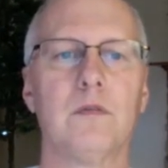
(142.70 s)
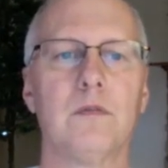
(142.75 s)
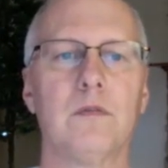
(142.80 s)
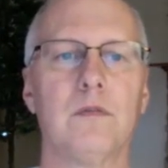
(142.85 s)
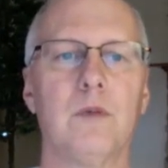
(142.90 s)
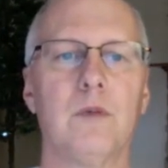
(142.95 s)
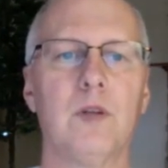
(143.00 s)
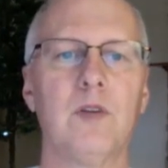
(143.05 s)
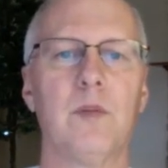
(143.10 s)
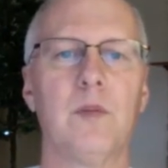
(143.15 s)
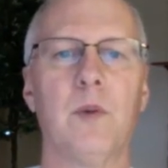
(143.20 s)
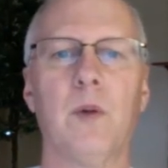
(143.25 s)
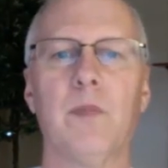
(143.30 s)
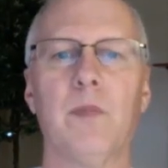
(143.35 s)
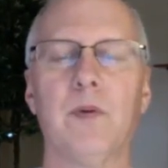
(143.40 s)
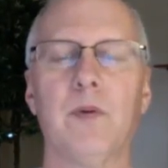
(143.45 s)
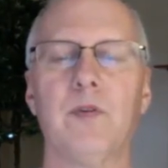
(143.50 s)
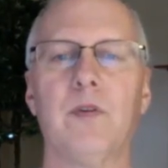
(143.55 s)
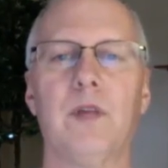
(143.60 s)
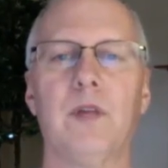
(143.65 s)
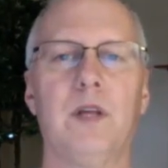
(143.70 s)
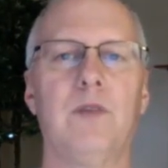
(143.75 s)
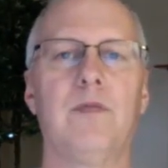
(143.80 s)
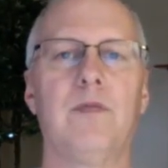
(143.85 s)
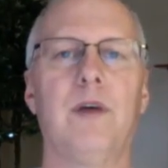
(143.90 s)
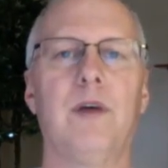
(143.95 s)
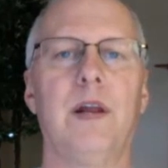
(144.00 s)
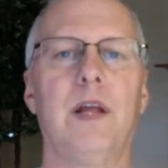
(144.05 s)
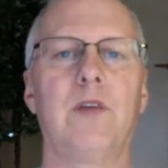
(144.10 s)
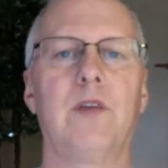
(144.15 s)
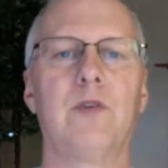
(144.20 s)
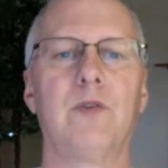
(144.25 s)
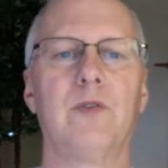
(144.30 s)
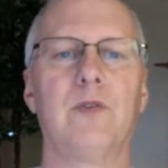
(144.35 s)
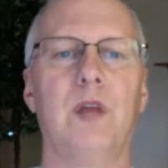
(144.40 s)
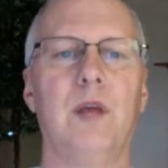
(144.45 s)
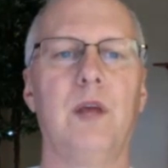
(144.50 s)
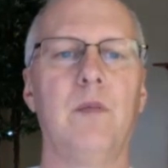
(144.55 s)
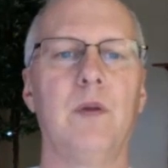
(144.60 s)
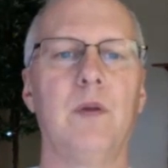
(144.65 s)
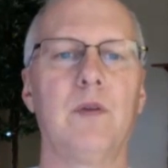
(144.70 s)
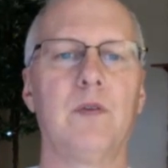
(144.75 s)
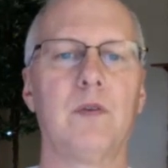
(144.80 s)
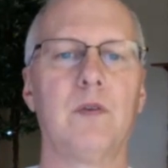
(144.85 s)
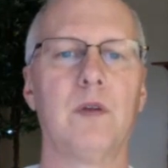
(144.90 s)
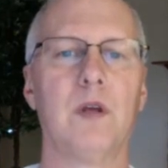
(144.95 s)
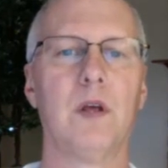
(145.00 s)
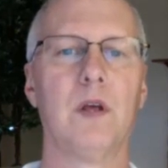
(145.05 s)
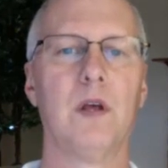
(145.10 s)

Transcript: What's the purpose of these financial statements?